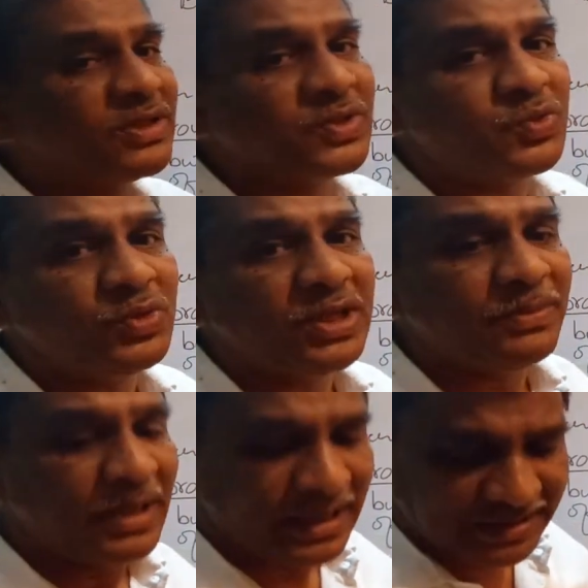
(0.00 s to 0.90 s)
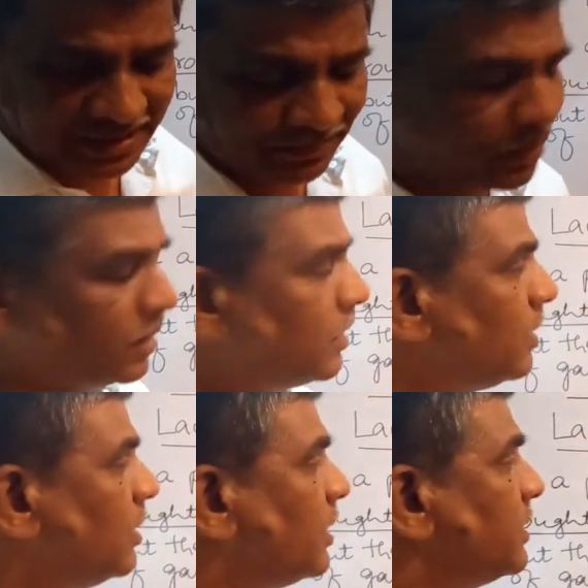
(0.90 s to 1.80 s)
with a suitable example,
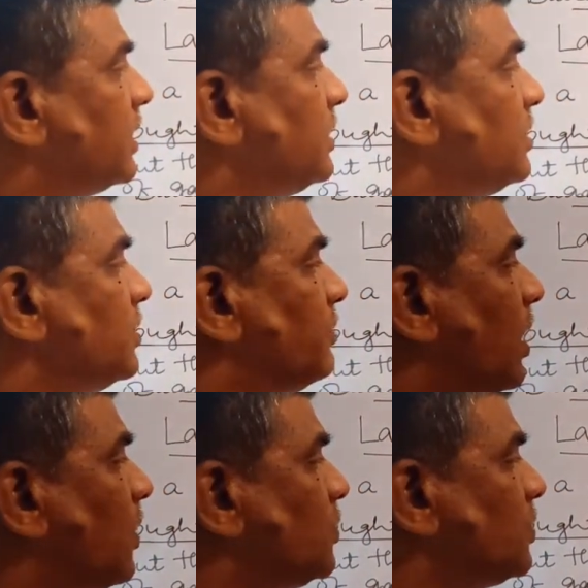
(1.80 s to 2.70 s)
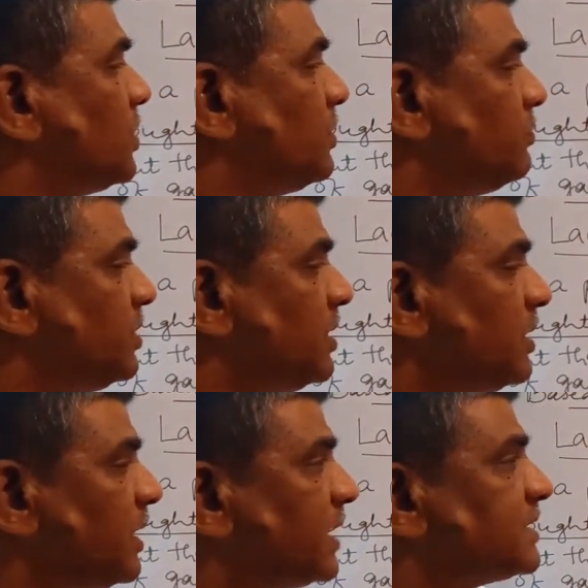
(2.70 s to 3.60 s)
then you have to give the
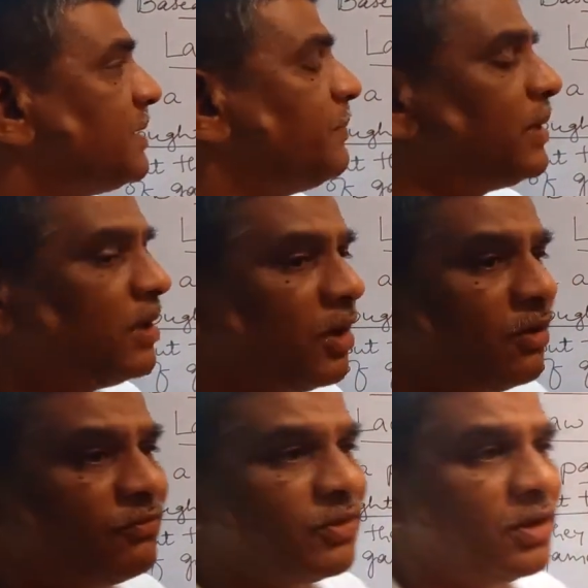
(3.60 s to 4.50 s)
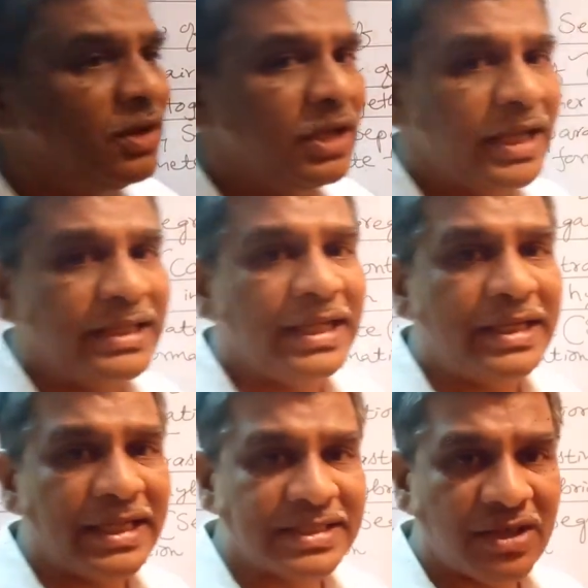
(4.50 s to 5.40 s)
example of
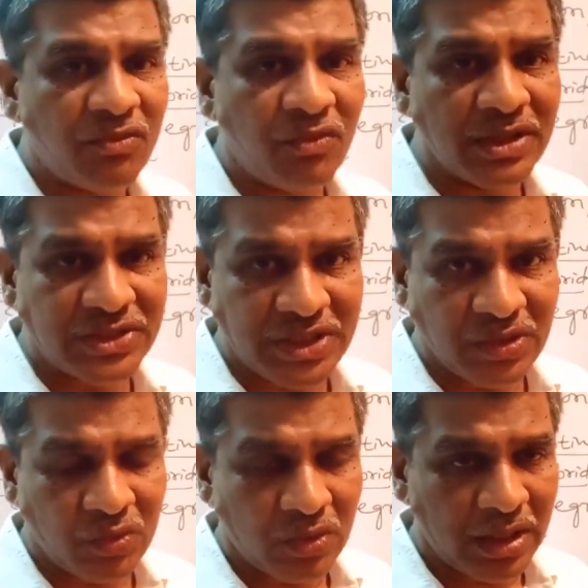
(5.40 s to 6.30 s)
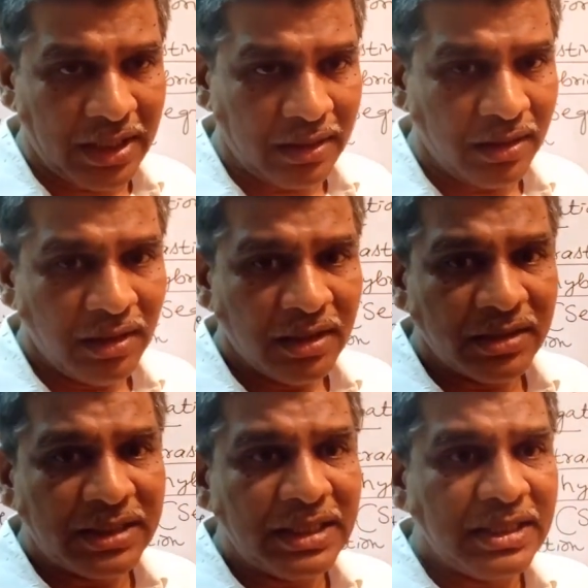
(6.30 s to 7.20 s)
inheritance of one gene only.
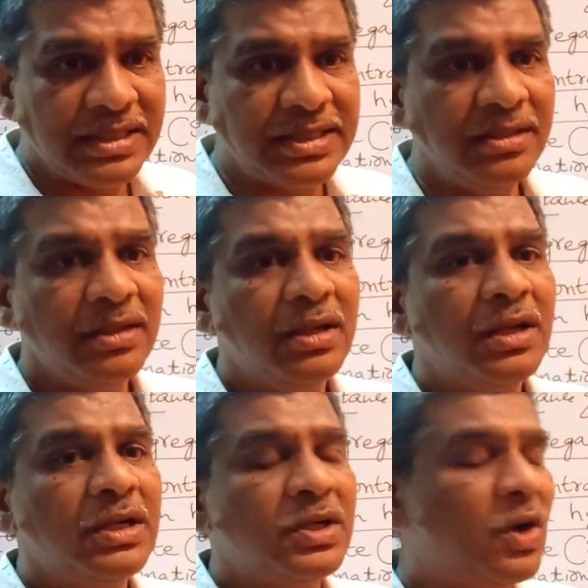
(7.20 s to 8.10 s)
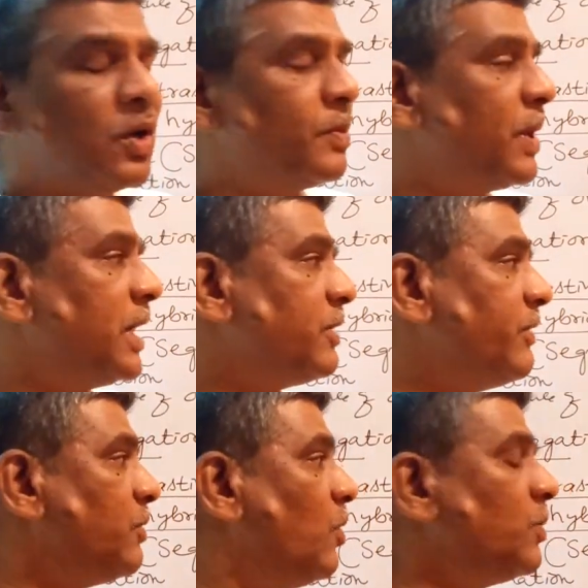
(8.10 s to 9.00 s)
That is tall plant.
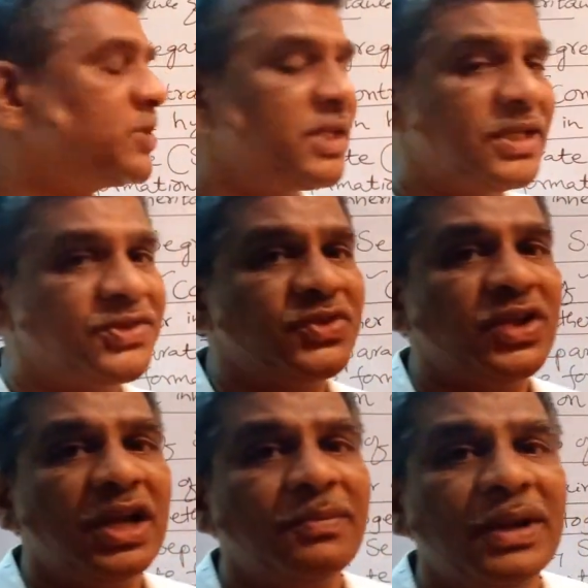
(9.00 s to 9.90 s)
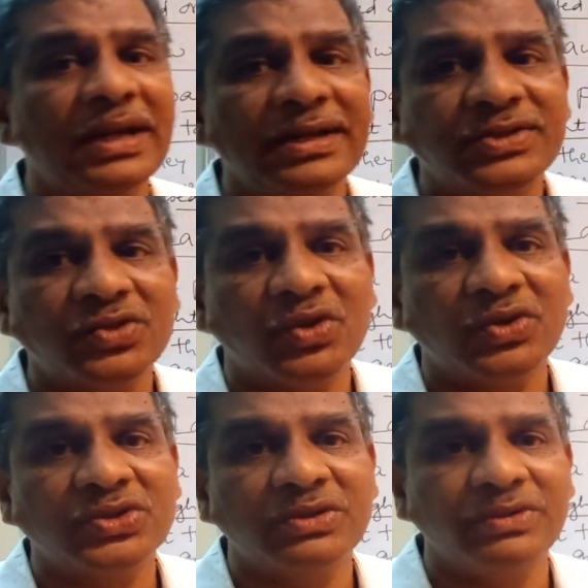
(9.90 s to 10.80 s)
When homozygous tall plant is crossed
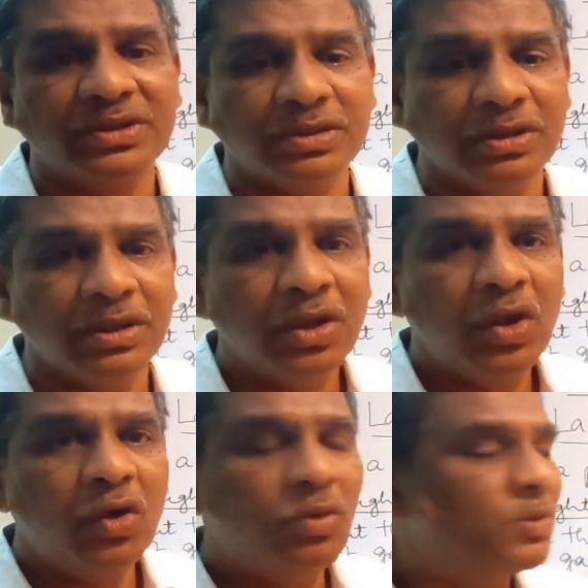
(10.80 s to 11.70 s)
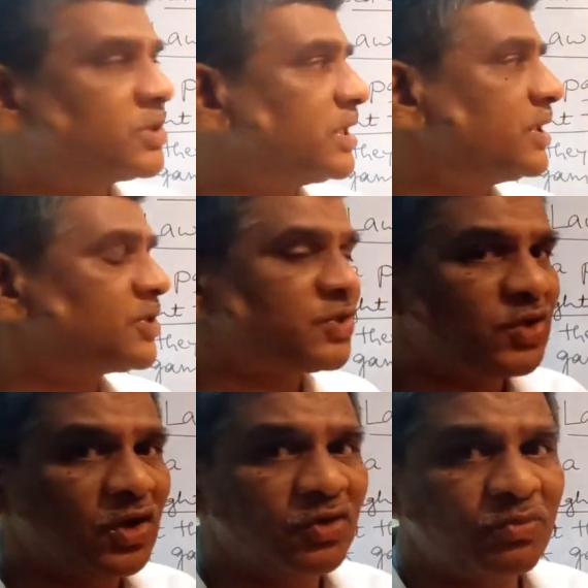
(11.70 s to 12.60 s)
with homozygous
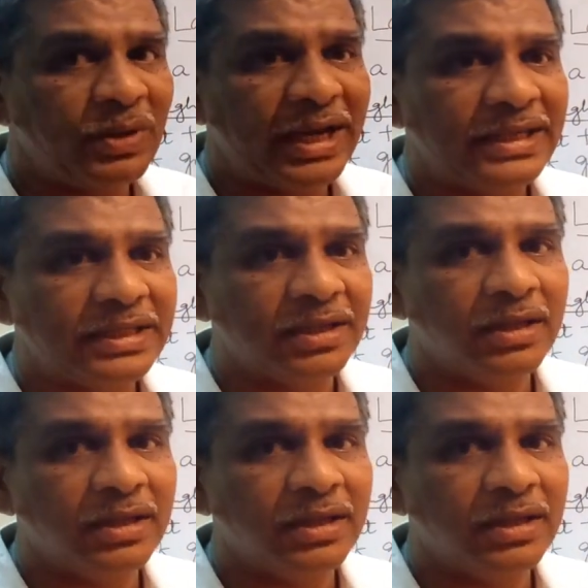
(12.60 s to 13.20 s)
dwarf plant,